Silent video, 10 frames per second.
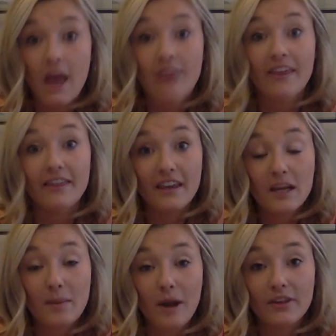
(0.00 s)
They think
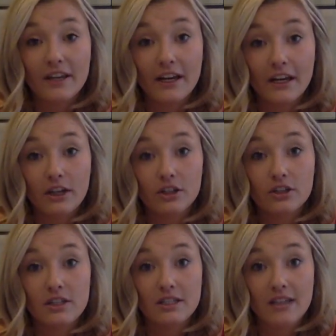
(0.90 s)
about the
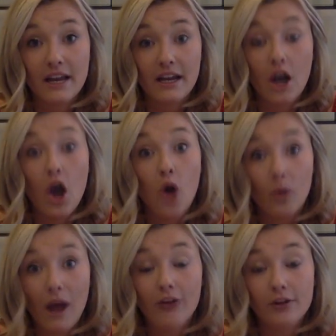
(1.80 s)
characters and setting
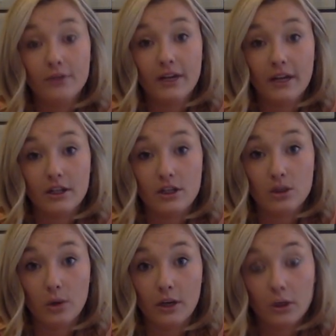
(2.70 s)
while they're reading a
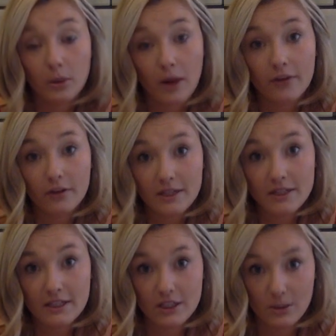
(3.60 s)
story or while they're
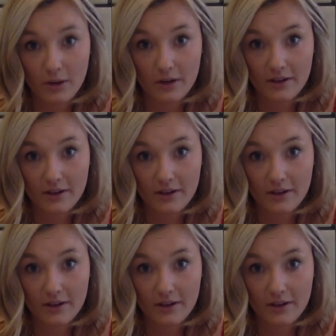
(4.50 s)
listening to one.